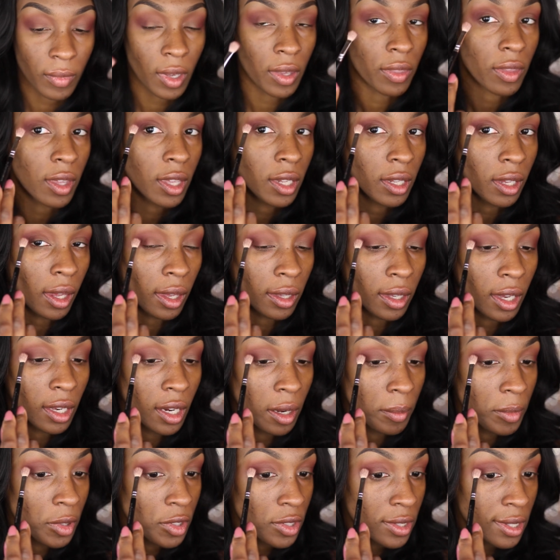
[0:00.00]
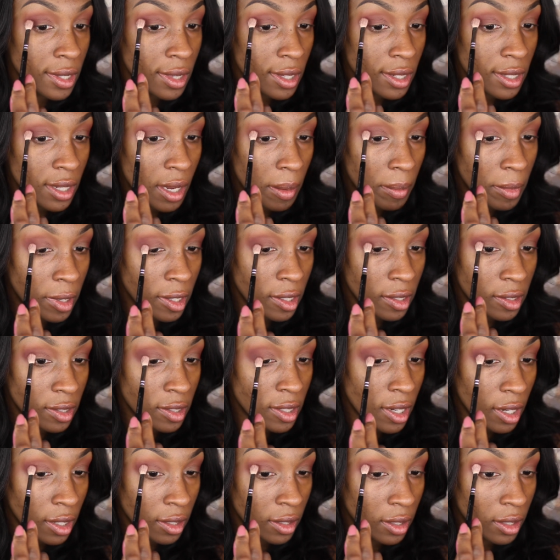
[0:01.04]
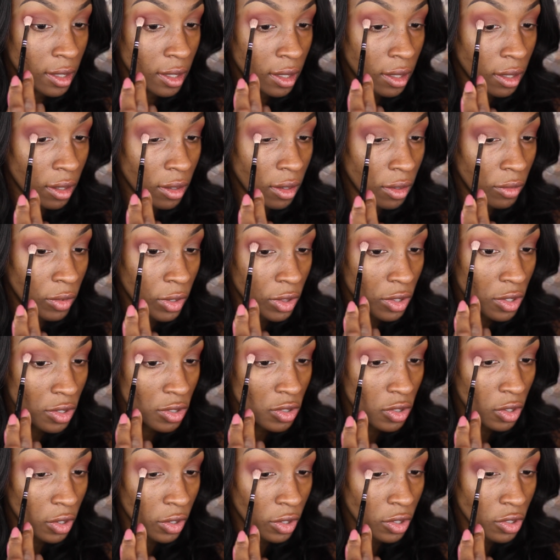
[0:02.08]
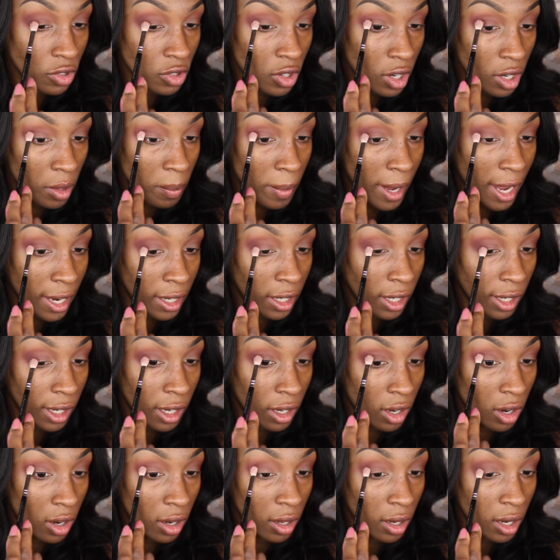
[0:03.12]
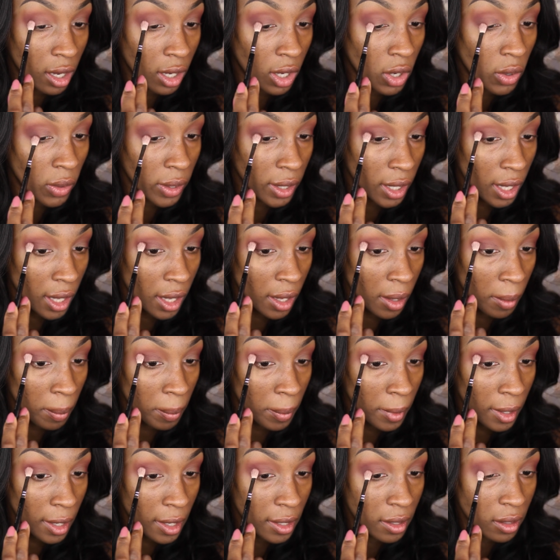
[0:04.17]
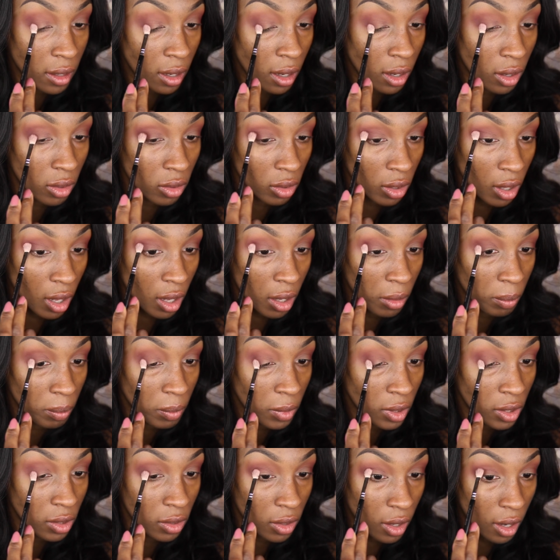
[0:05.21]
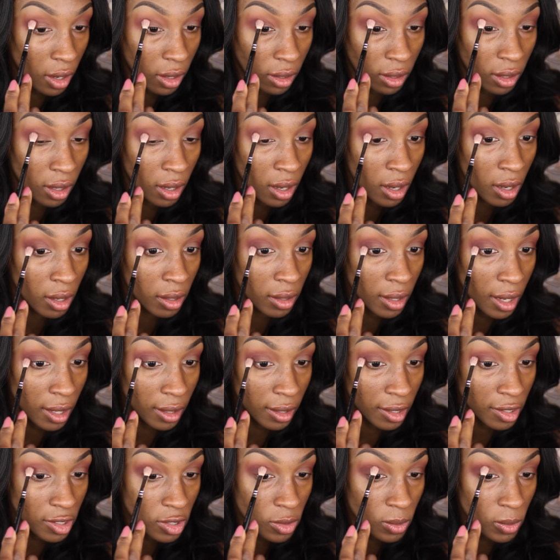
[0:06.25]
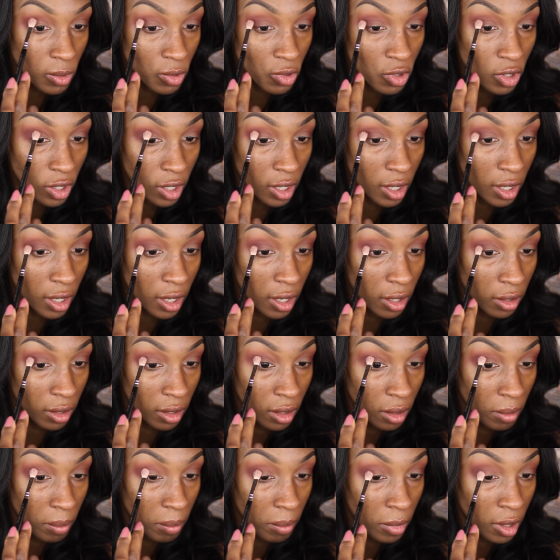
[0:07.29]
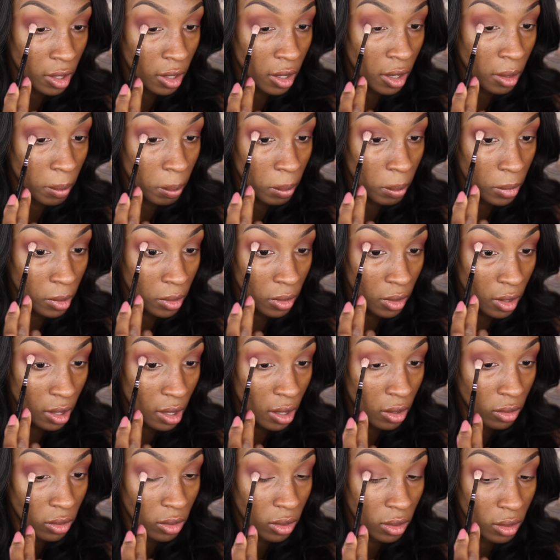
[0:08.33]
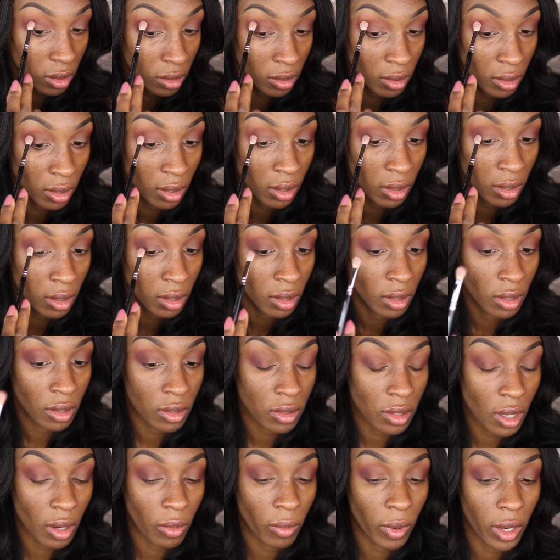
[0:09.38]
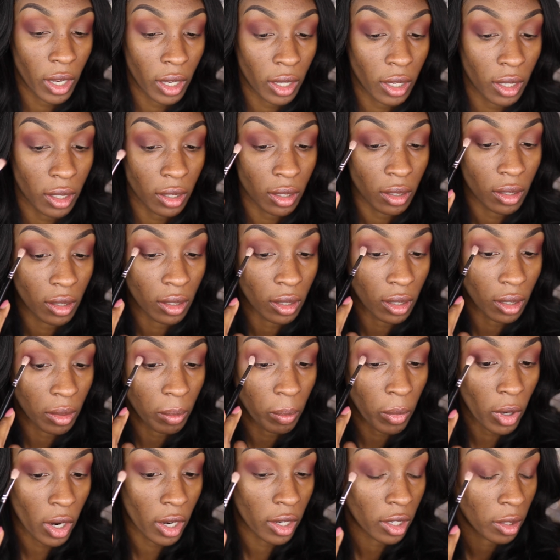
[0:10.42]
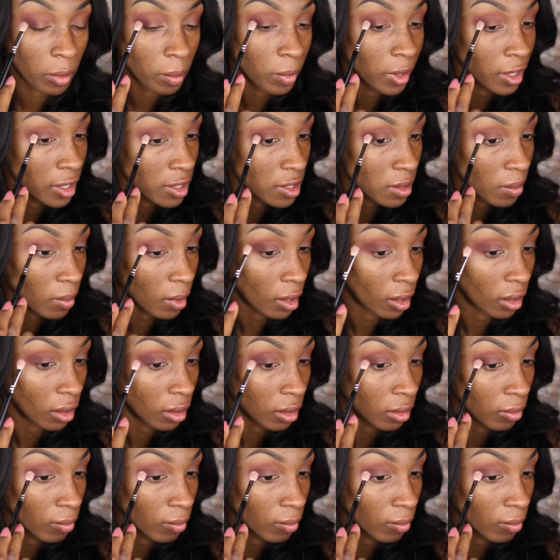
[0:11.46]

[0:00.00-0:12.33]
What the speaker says: And then again, I'm using the same technique with this darker shade, packing it on and going up and down, up and down. Not like swooshing it in, but up and down. So that way I get good product placement.